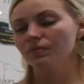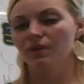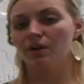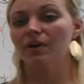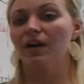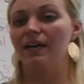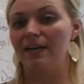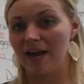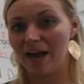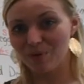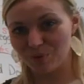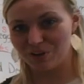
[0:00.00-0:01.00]
Okay,
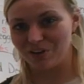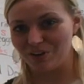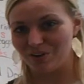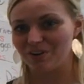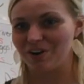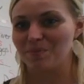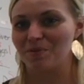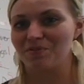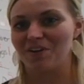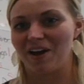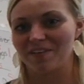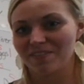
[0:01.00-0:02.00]
now we can go to number
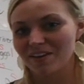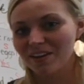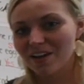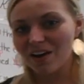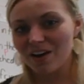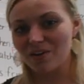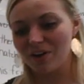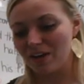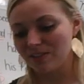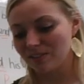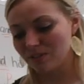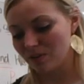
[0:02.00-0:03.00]
5.
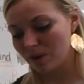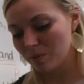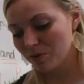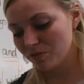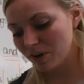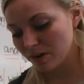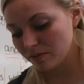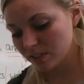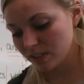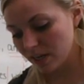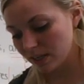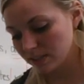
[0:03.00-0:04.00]
Okay, so number 5
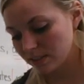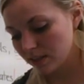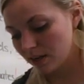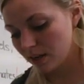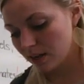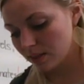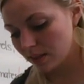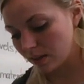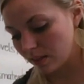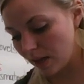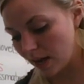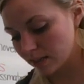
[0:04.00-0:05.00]
says, the
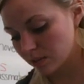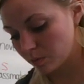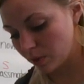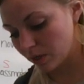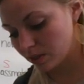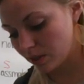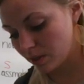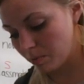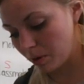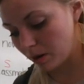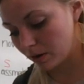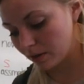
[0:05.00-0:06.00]
class went to the
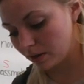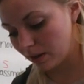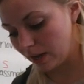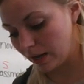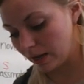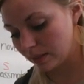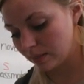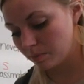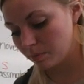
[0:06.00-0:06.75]
park and the